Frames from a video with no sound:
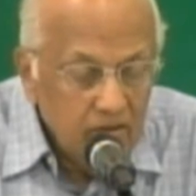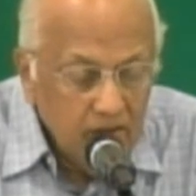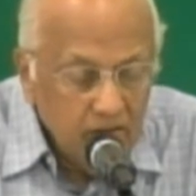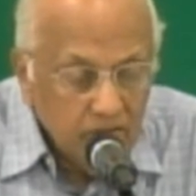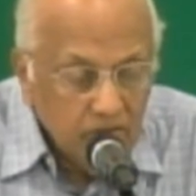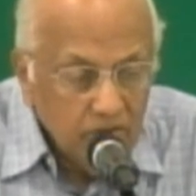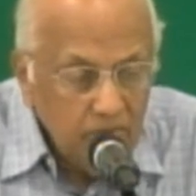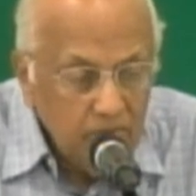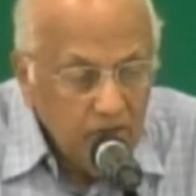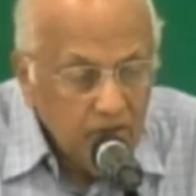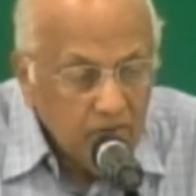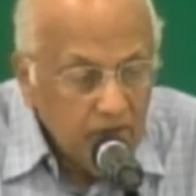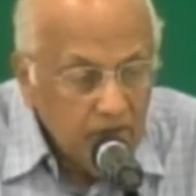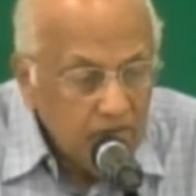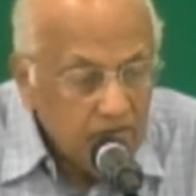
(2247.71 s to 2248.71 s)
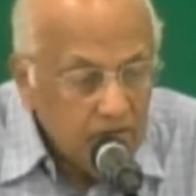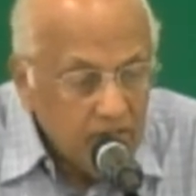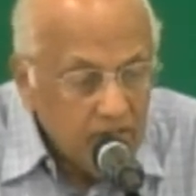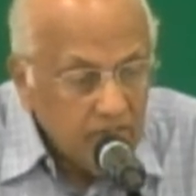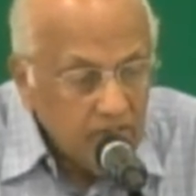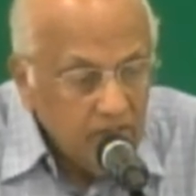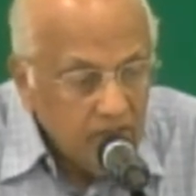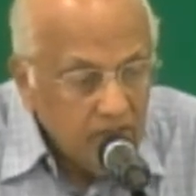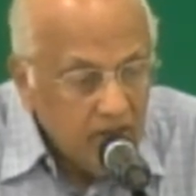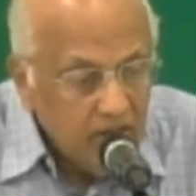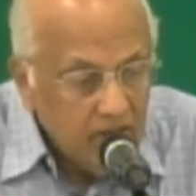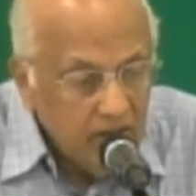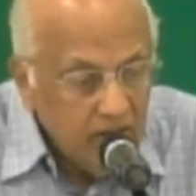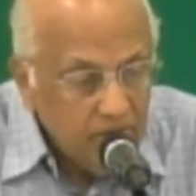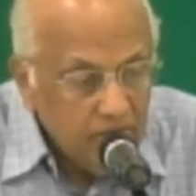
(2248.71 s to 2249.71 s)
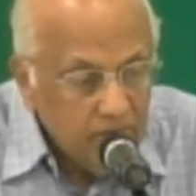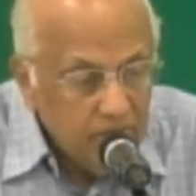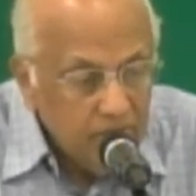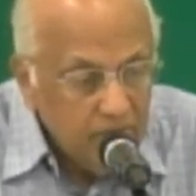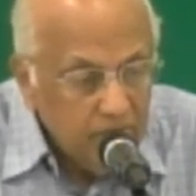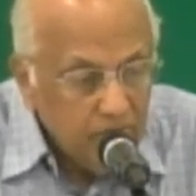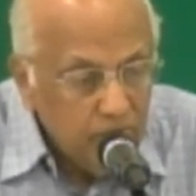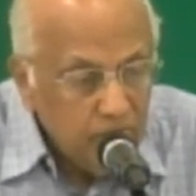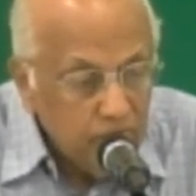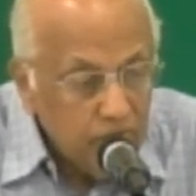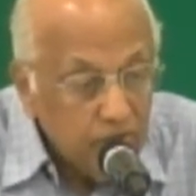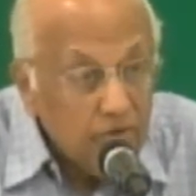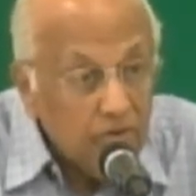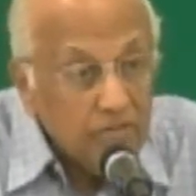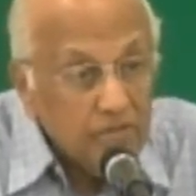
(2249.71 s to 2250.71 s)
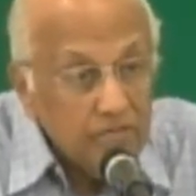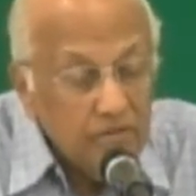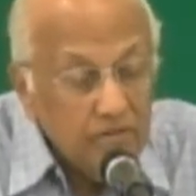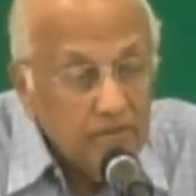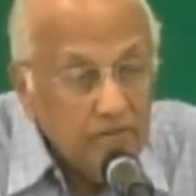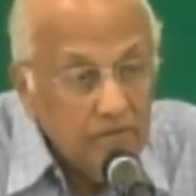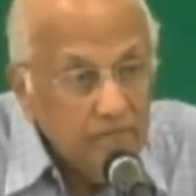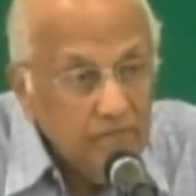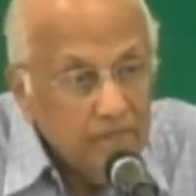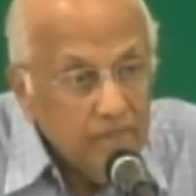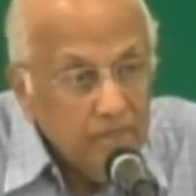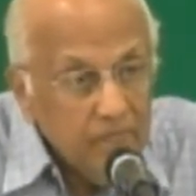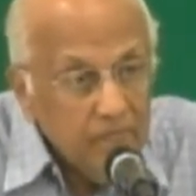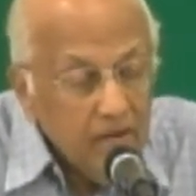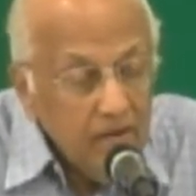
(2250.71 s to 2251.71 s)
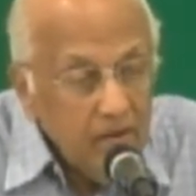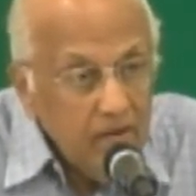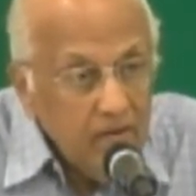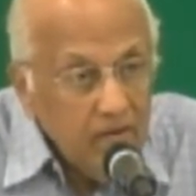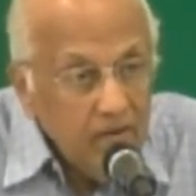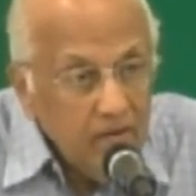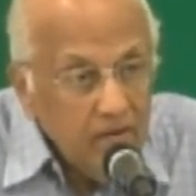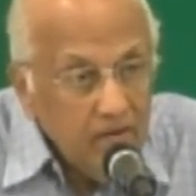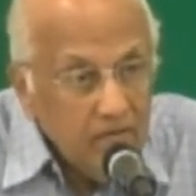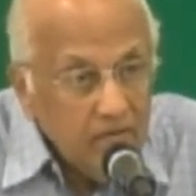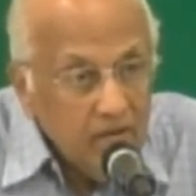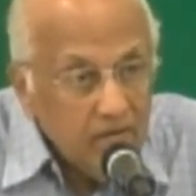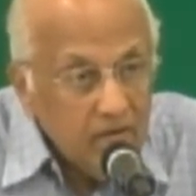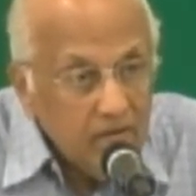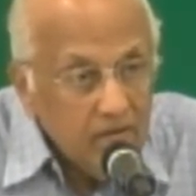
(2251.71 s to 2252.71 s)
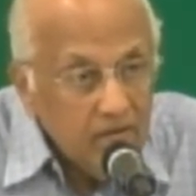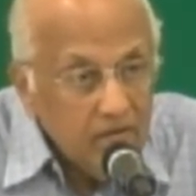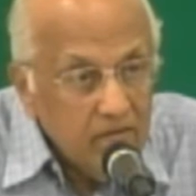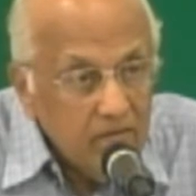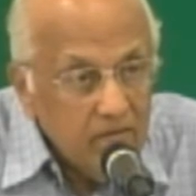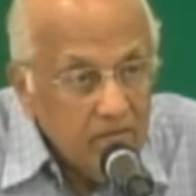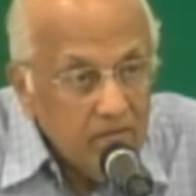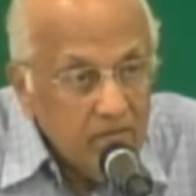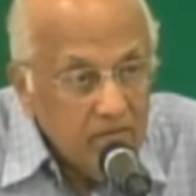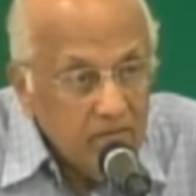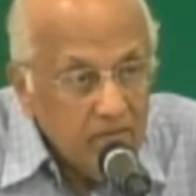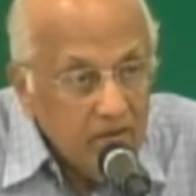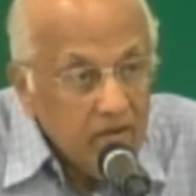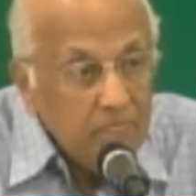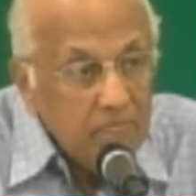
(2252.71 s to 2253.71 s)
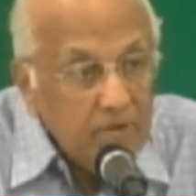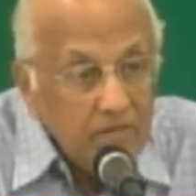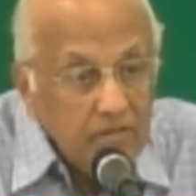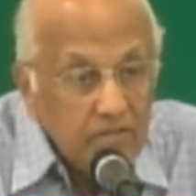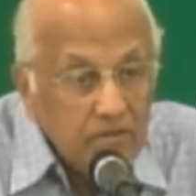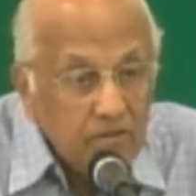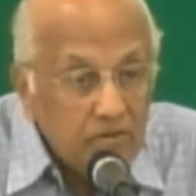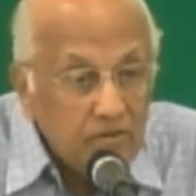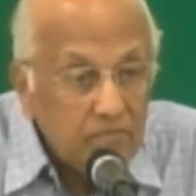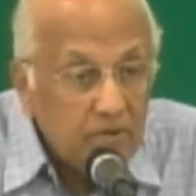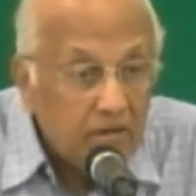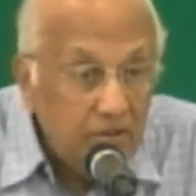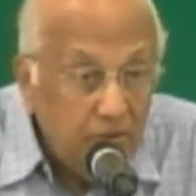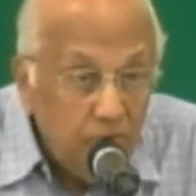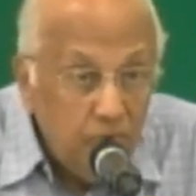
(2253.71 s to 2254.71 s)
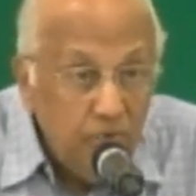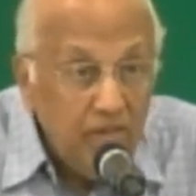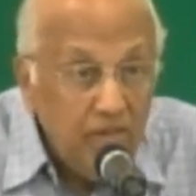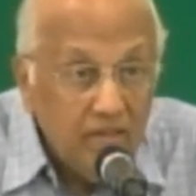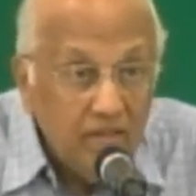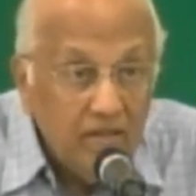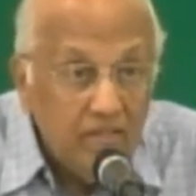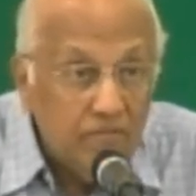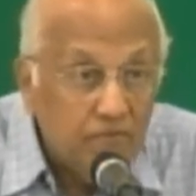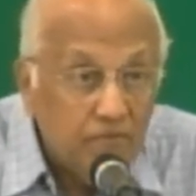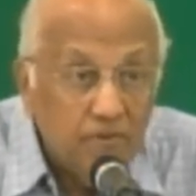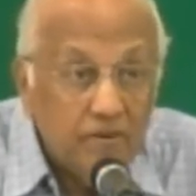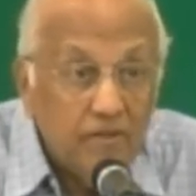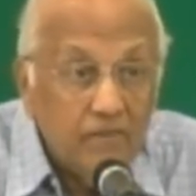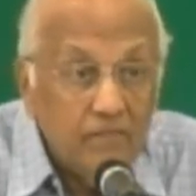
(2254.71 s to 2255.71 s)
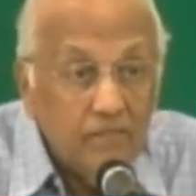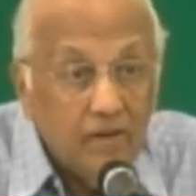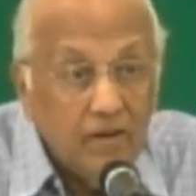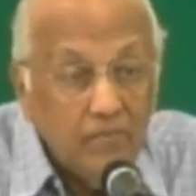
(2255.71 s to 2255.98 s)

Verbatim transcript: It's going to be a great tragedy in that day for people who thought that they had pleased the Lord by doing things for Him.